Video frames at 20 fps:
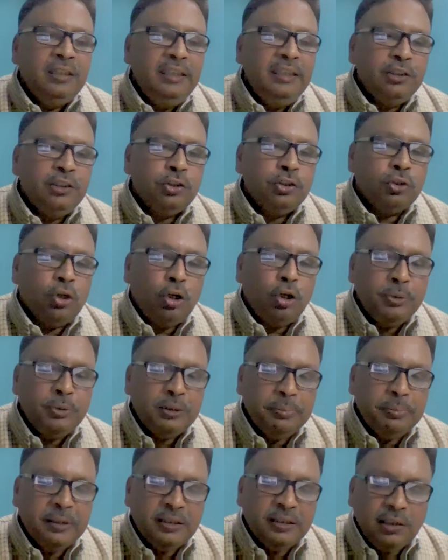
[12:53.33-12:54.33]
These
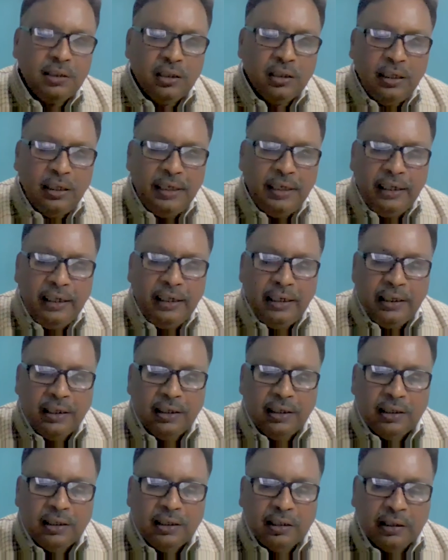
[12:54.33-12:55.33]
SOMs basically,
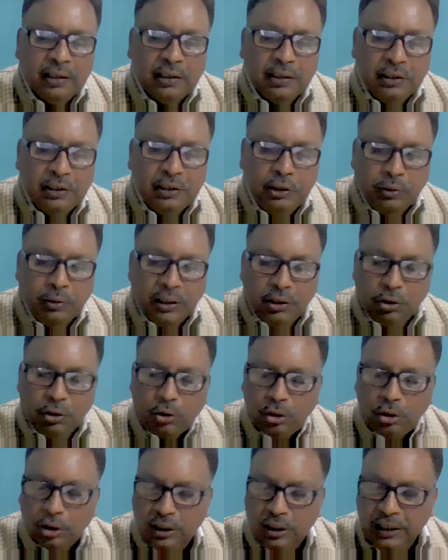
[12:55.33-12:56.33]
you can
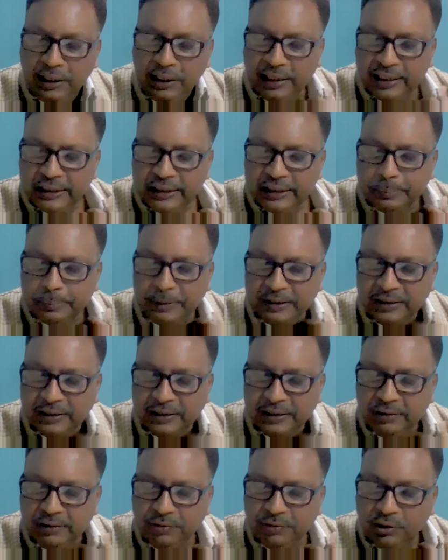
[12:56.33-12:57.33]
call it
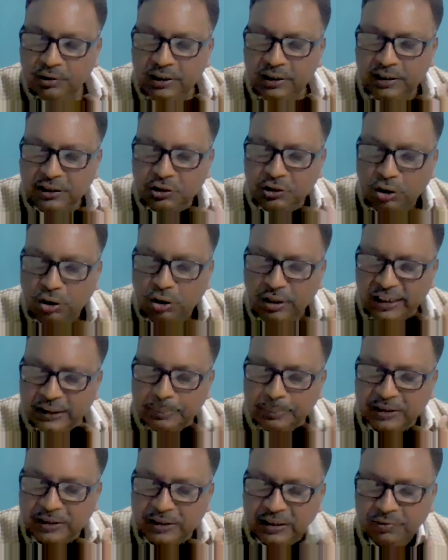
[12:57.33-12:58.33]
expensive. It is not
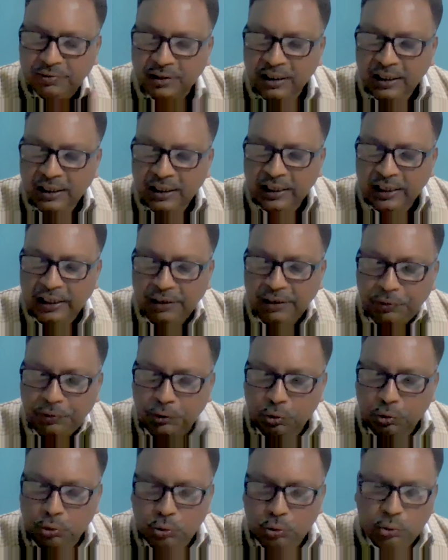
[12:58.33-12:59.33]
expensive. If
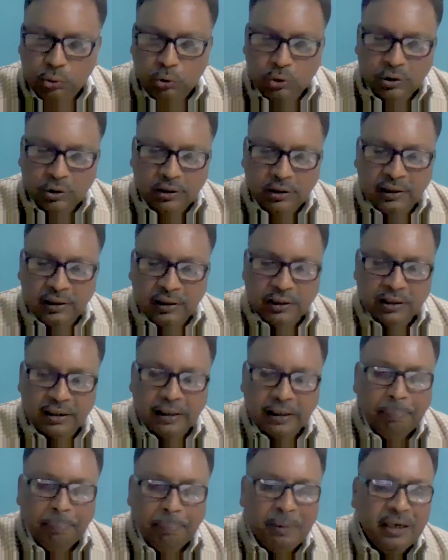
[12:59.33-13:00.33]
you
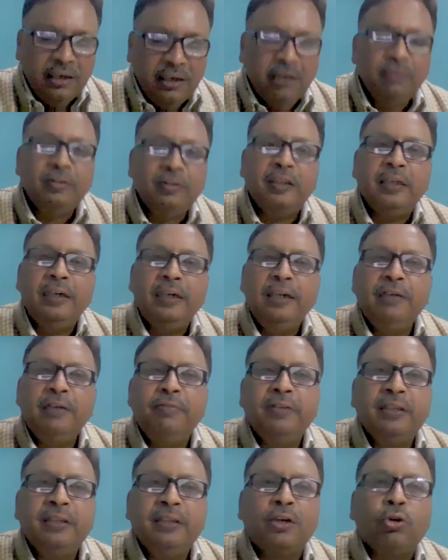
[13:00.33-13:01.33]
compare it
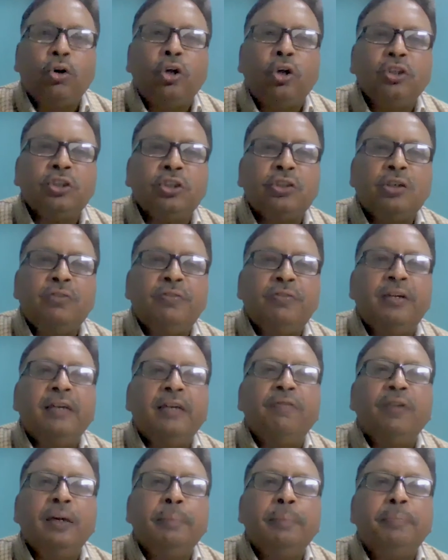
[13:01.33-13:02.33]
with the cost of
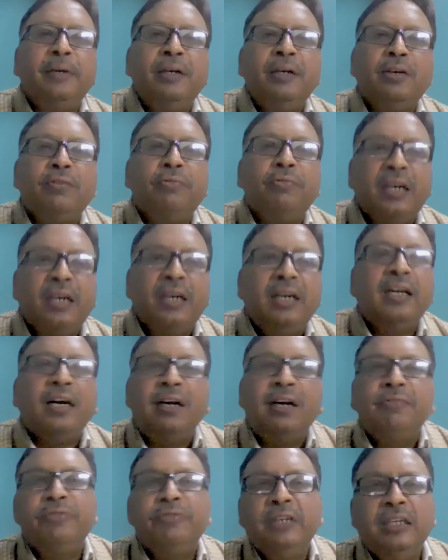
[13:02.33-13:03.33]
development of
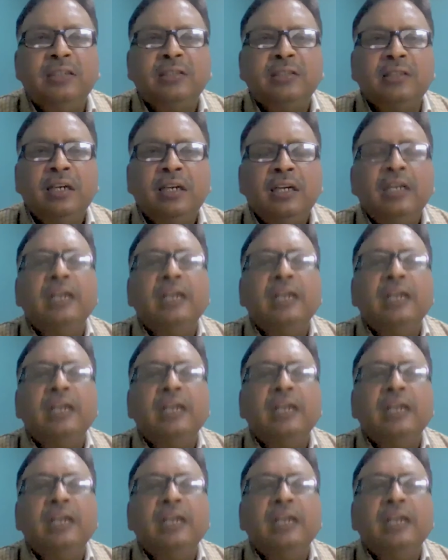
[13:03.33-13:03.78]
1.5 years,